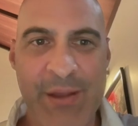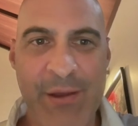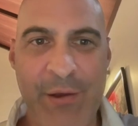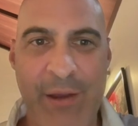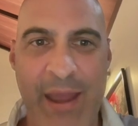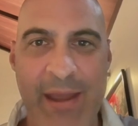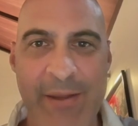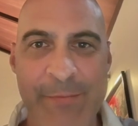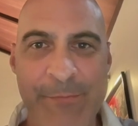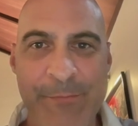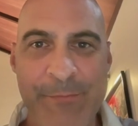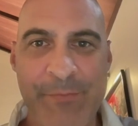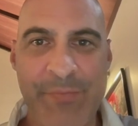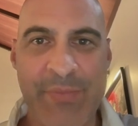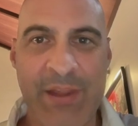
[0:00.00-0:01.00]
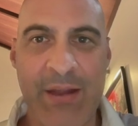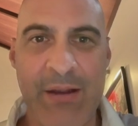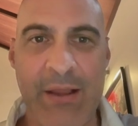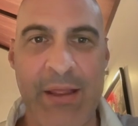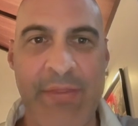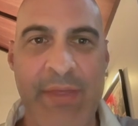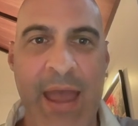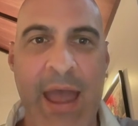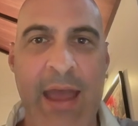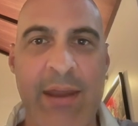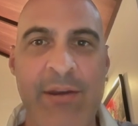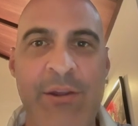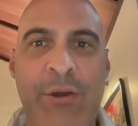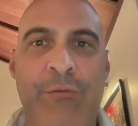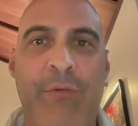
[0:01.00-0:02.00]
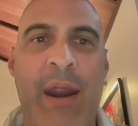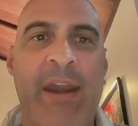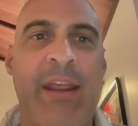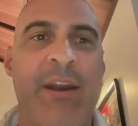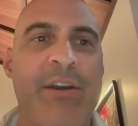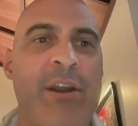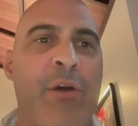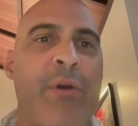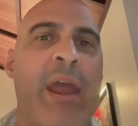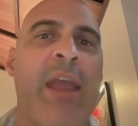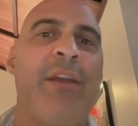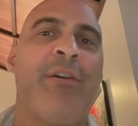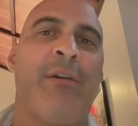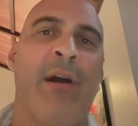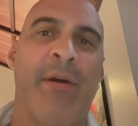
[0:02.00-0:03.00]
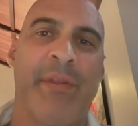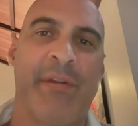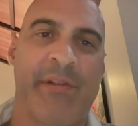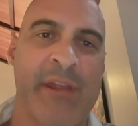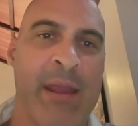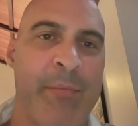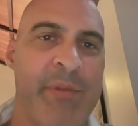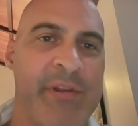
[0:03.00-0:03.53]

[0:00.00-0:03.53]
Okay, click that. You're ready to donate. You're on the same